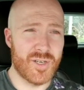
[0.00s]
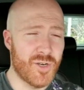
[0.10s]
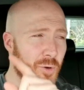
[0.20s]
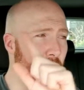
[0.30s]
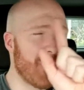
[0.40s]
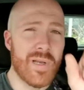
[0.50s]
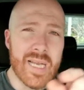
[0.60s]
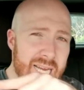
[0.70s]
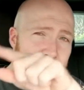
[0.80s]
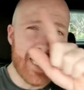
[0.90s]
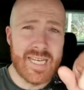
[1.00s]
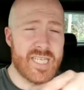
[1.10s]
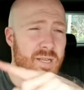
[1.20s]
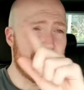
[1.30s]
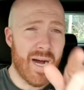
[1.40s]
completely
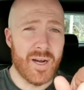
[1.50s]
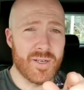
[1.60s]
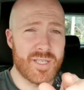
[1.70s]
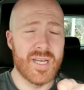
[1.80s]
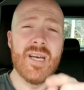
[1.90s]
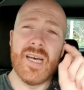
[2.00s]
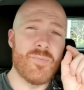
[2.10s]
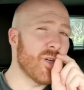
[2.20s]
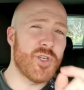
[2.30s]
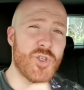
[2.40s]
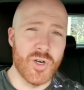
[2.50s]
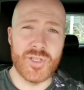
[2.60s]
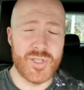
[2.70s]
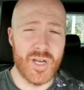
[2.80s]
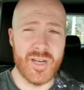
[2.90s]
debunked and put a short
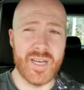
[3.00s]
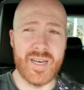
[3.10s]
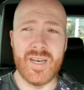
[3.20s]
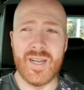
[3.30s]
circuit